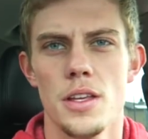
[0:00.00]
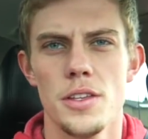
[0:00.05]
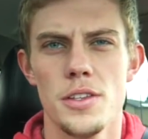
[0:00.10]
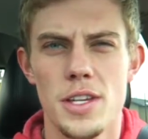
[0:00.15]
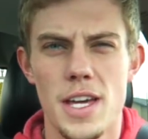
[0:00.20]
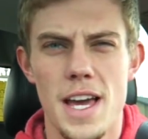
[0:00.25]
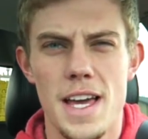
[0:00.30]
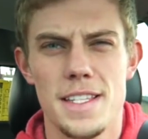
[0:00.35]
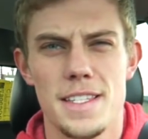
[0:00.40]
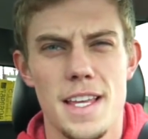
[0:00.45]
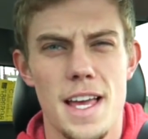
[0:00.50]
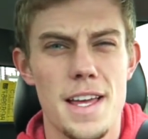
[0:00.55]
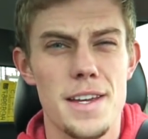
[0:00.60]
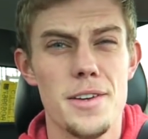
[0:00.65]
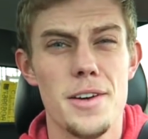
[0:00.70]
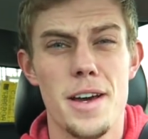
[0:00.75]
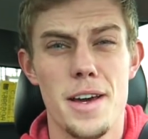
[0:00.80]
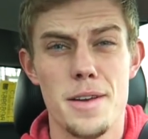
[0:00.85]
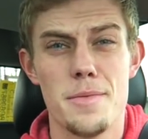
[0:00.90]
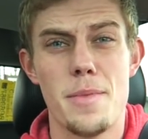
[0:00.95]
You guys, I
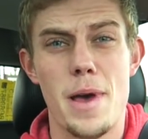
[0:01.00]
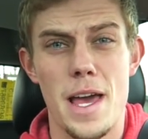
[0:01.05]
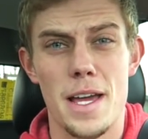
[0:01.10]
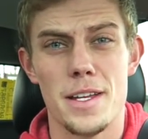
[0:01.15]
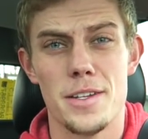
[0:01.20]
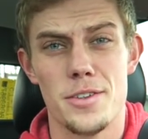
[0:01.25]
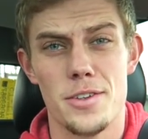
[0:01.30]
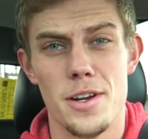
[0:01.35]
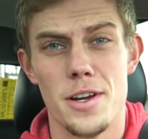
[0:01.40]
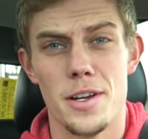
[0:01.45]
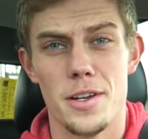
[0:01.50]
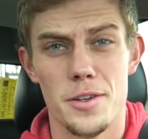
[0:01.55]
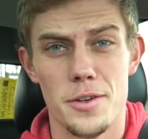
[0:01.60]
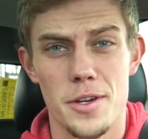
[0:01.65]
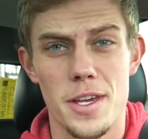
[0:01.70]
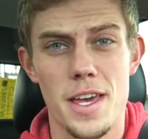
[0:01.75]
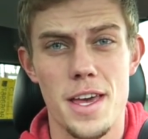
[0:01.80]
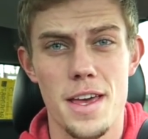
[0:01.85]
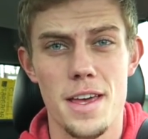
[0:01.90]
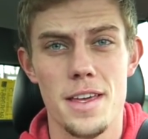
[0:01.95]
know how to back a truck,
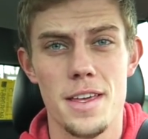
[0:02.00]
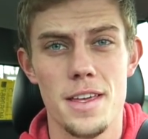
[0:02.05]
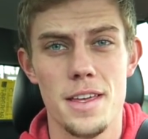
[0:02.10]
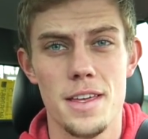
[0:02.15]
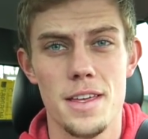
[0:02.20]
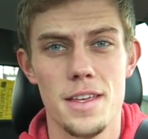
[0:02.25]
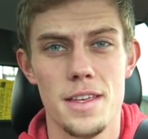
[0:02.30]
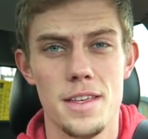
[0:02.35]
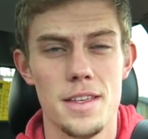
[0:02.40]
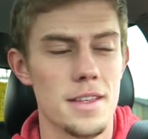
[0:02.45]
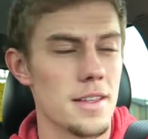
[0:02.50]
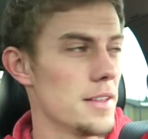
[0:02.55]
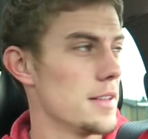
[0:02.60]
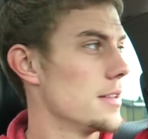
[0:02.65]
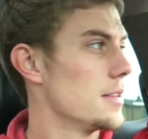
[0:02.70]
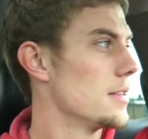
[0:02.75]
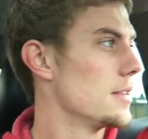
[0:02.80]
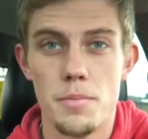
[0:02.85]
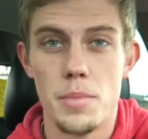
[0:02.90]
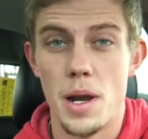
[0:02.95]
okay?
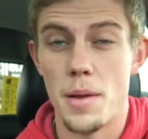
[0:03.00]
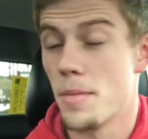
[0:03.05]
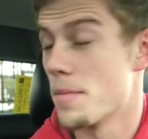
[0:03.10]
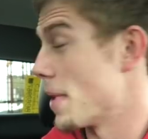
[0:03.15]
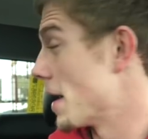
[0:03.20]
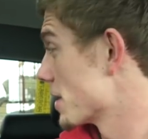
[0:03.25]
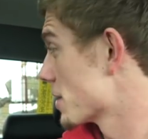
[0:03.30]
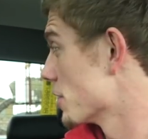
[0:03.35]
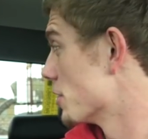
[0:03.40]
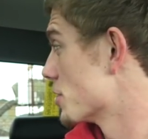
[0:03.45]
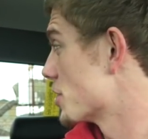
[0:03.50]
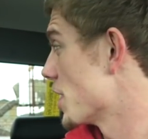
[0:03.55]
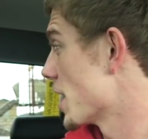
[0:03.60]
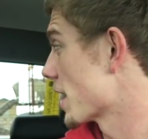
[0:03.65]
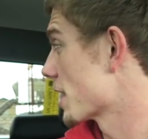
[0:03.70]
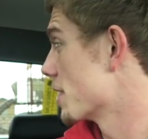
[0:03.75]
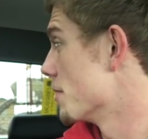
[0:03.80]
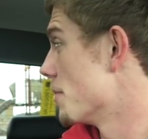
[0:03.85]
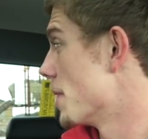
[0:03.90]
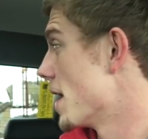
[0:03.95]
But I'm about to go
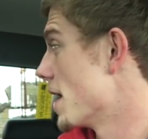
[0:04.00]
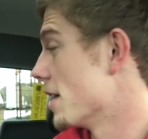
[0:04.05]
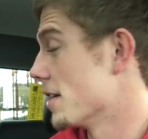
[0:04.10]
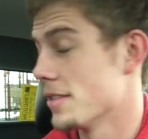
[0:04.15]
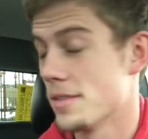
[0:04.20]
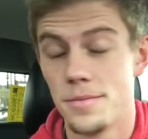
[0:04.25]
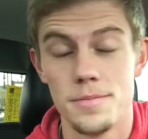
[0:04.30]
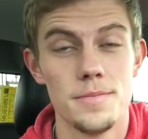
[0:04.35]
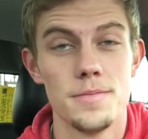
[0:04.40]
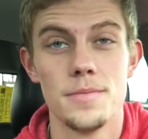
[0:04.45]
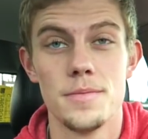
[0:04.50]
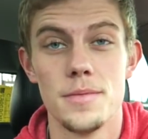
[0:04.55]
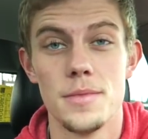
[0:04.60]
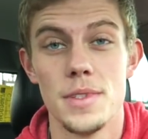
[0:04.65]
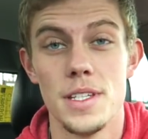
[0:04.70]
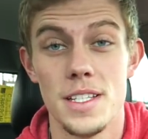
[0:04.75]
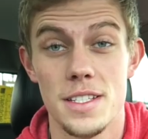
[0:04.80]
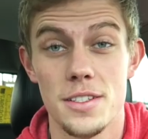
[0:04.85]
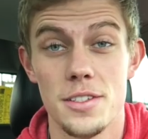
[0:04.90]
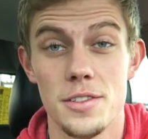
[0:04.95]
check the mail.
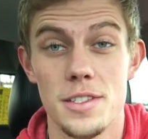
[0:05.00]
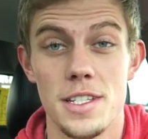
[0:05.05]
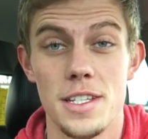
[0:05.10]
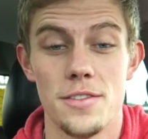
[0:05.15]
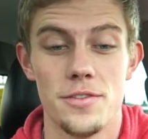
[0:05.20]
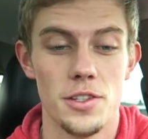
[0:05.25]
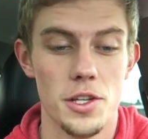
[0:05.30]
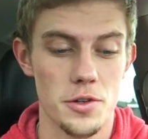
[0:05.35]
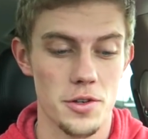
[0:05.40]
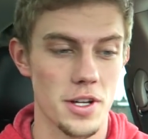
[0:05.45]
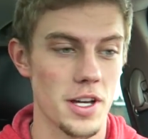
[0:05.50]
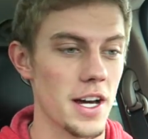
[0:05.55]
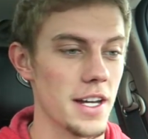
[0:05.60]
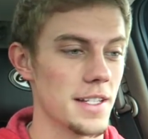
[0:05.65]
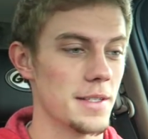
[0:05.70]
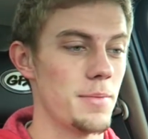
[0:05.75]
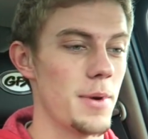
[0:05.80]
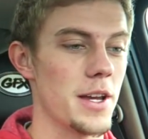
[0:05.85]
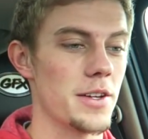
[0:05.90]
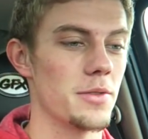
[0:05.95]
Let's go see if Logan got
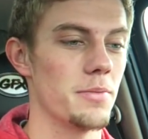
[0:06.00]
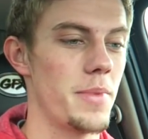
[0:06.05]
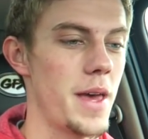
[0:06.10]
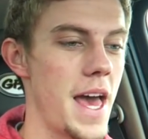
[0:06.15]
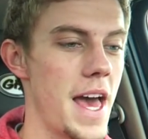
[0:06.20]
a special